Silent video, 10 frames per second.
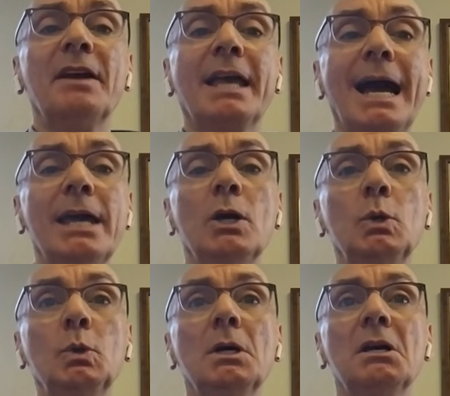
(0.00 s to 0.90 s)
have a guy
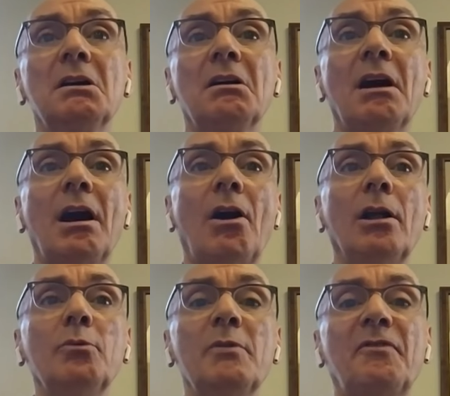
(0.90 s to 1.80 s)
who
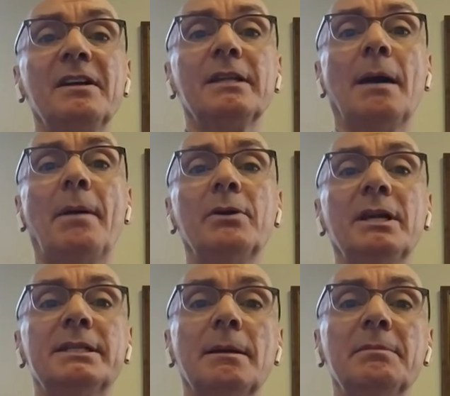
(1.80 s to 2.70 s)
all we fear
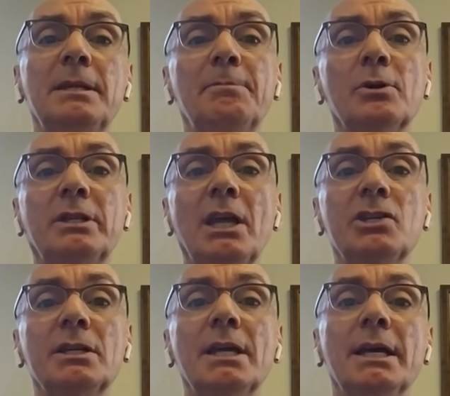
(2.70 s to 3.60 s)
about is some
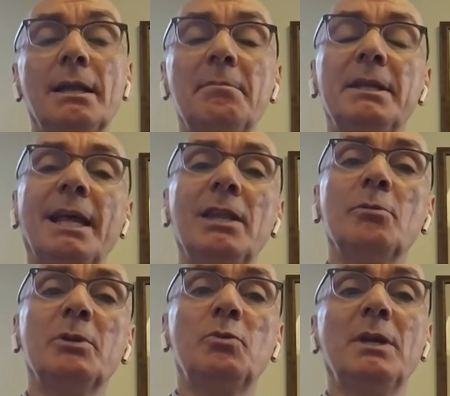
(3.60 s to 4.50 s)
deportation. Let me tell
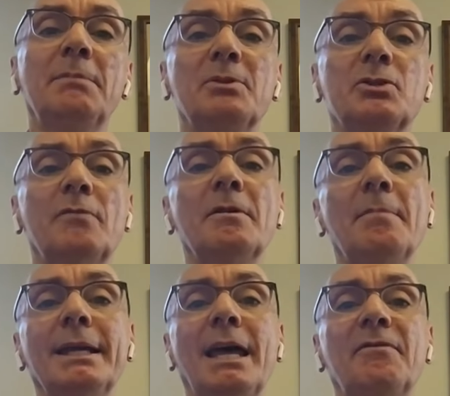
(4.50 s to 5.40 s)
you, between
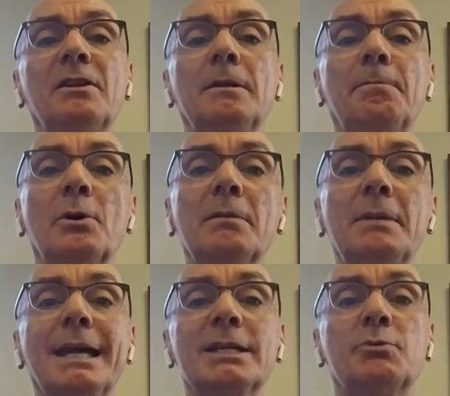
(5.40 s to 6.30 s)
preserving my life and
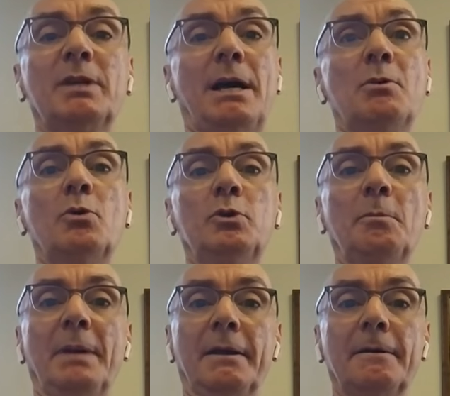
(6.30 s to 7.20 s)
deporting me, guess what I'm going
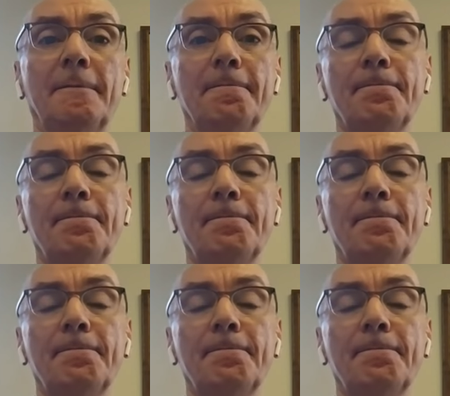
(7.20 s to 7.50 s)
to pick?